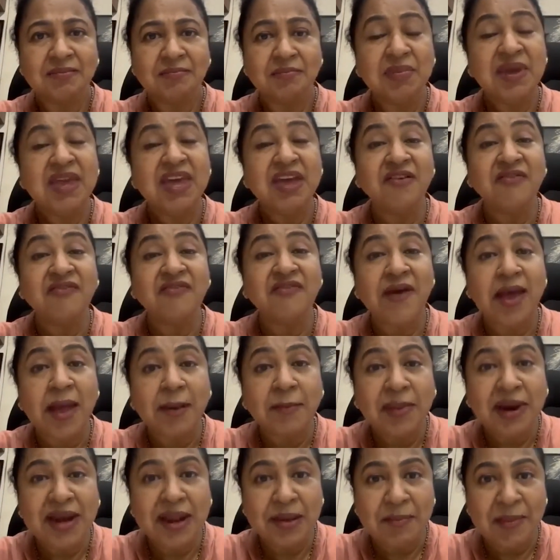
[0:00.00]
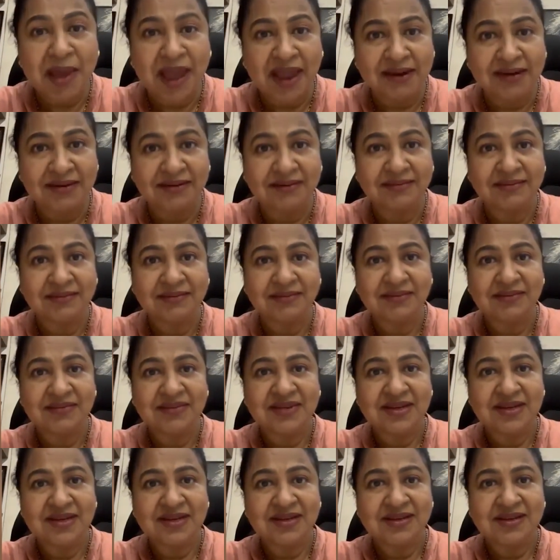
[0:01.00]
Be a family man.
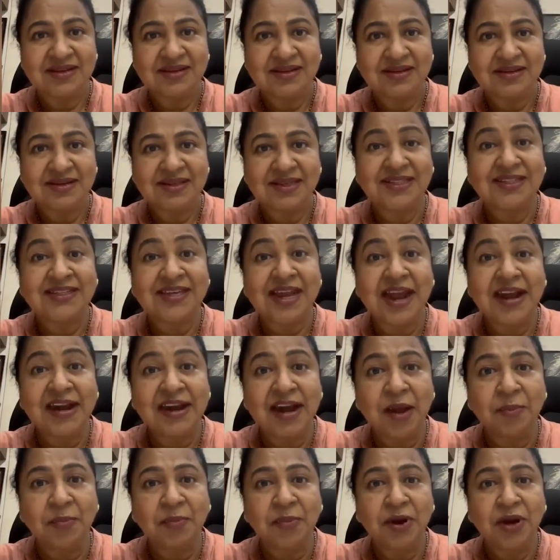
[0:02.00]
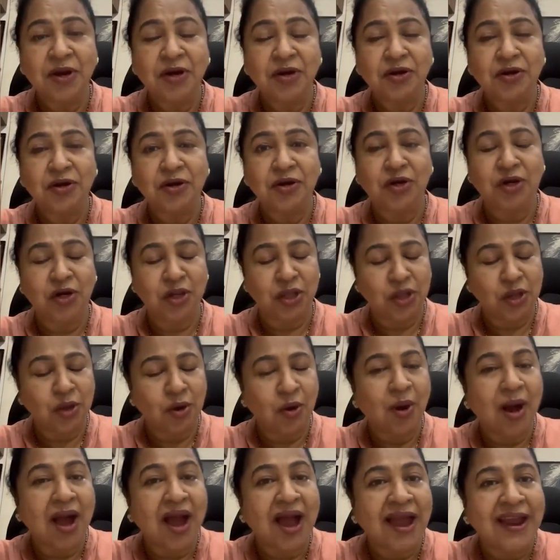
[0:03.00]
Stand up to
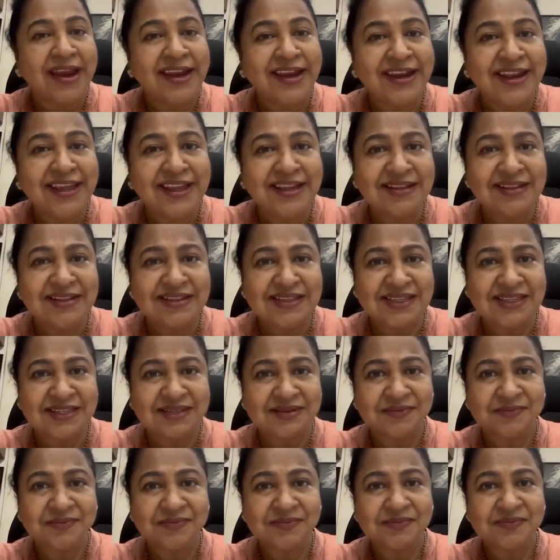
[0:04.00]
your ideals,